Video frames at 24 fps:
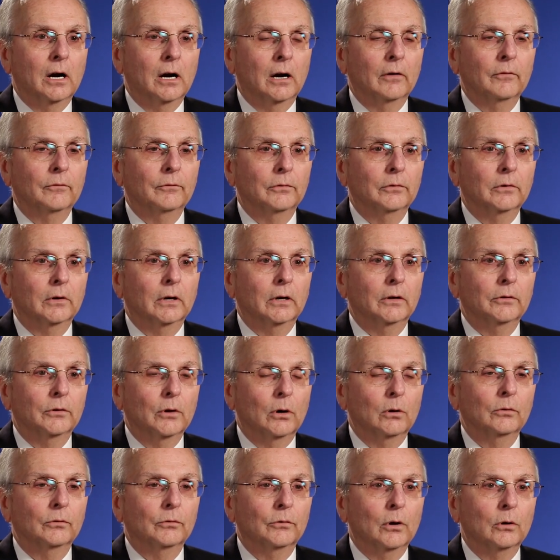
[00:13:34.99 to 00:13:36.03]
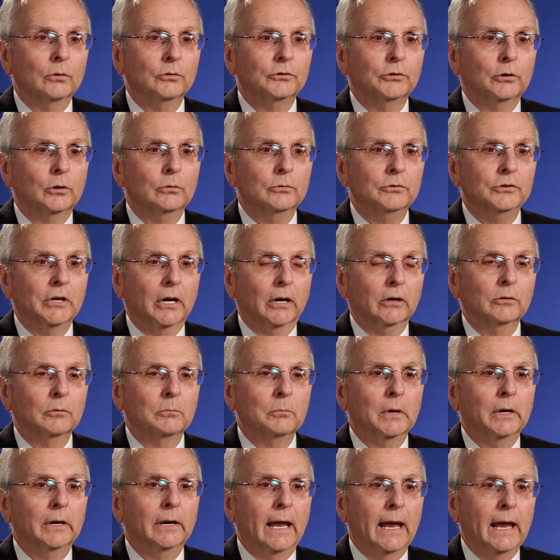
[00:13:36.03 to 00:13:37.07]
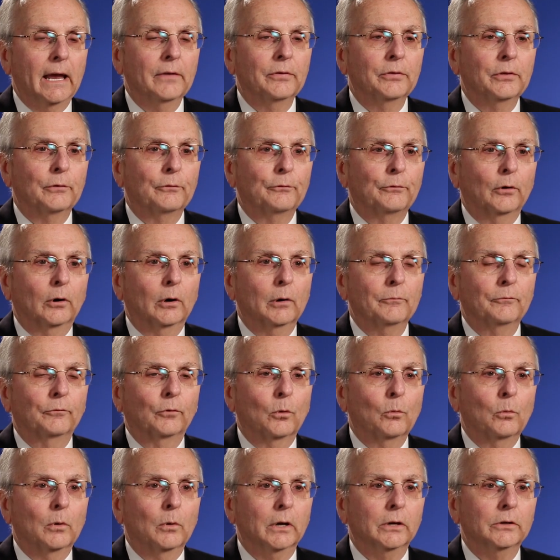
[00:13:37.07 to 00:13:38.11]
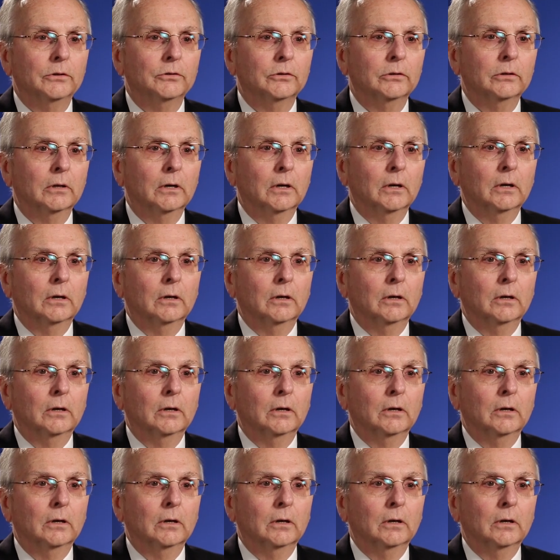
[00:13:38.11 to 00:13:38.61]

of uh, th those two gentlemen and the firm for which